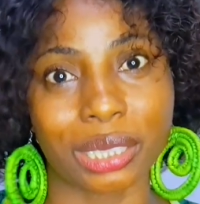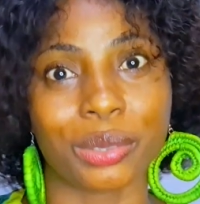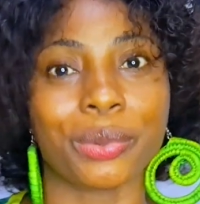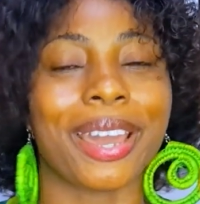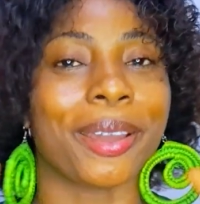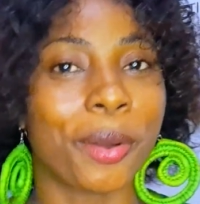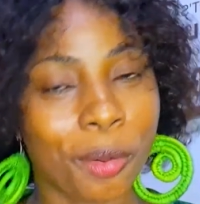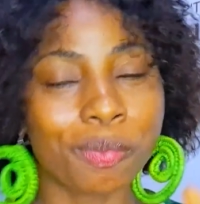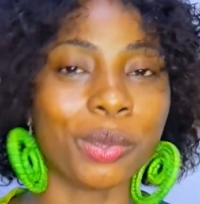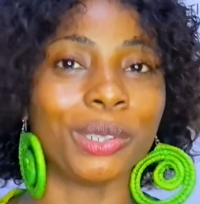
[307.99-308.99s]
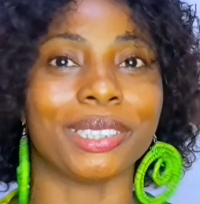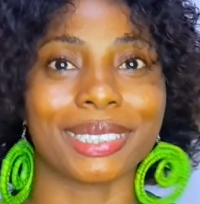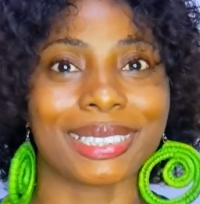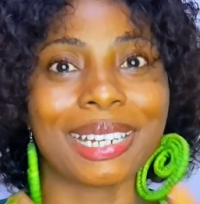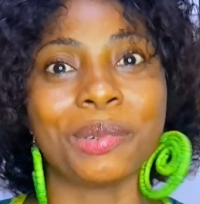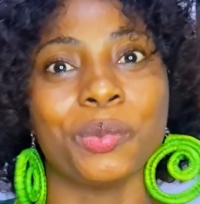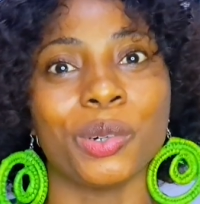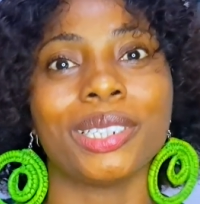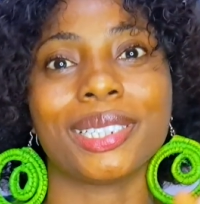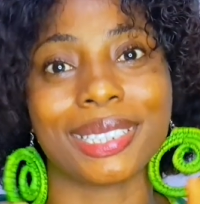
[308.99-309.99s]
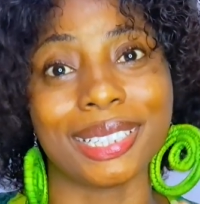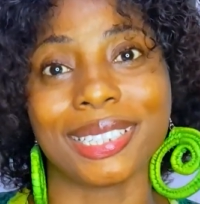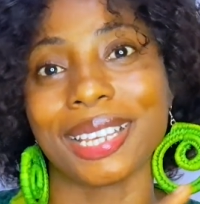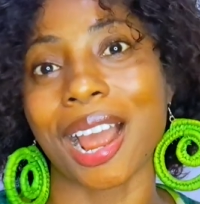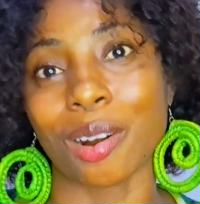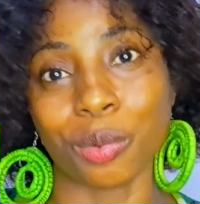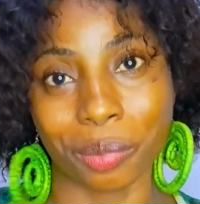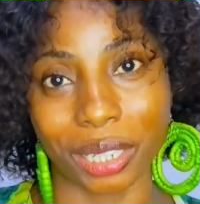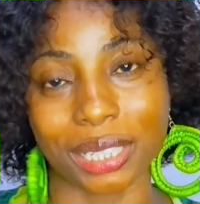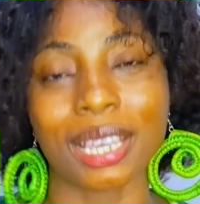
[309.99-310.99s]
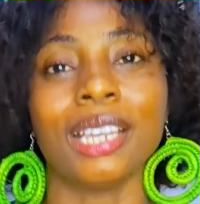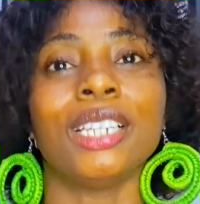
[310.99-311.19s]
So I hope you understand what the CTR means.